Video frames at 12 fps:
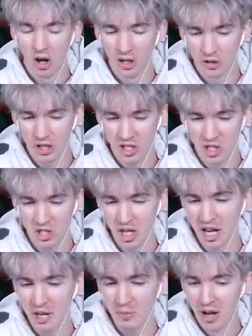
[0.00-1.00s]
all dressed the
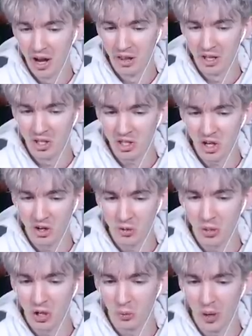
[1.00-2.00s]
same, and then just start
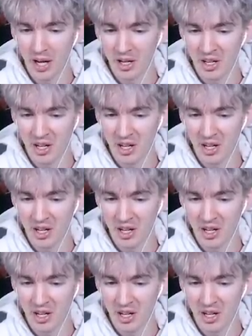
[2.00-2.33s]
doing a raid